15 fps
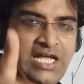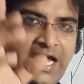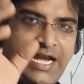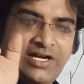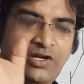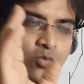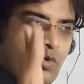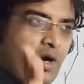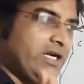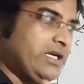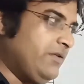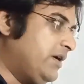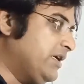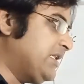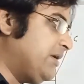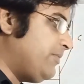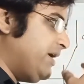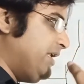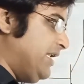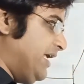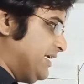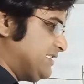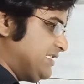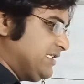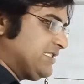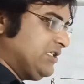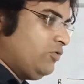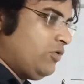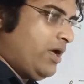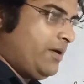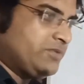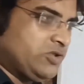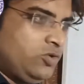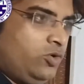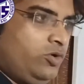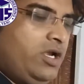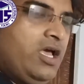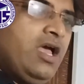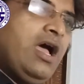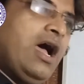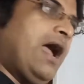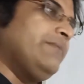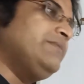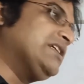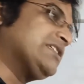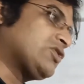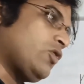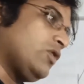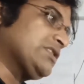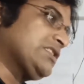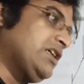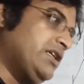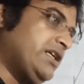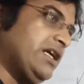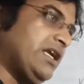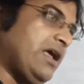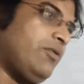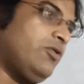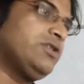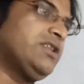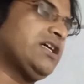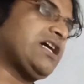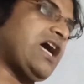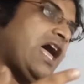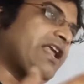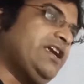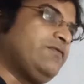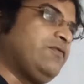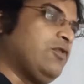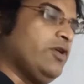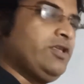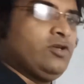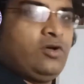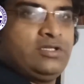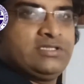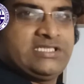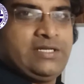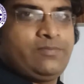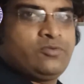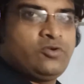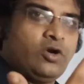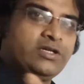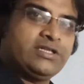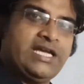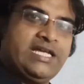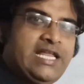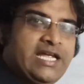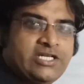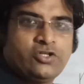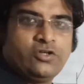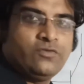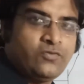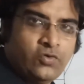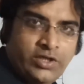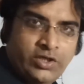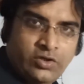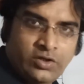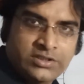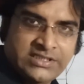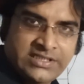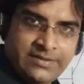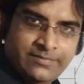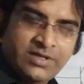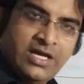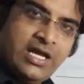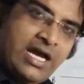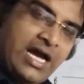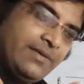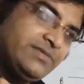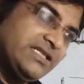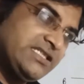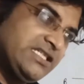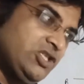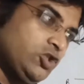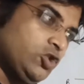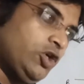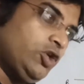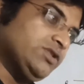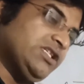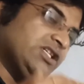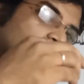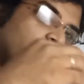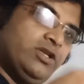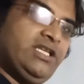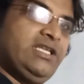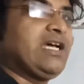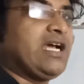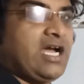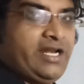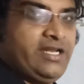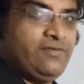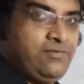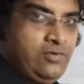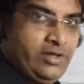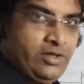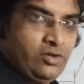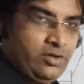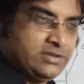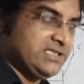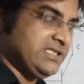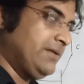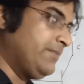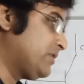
and whatever my lectures you have shown, I am just concentrate about the current flowing concept, not the electron flowing concept. I am just introducing only the current flowing concept.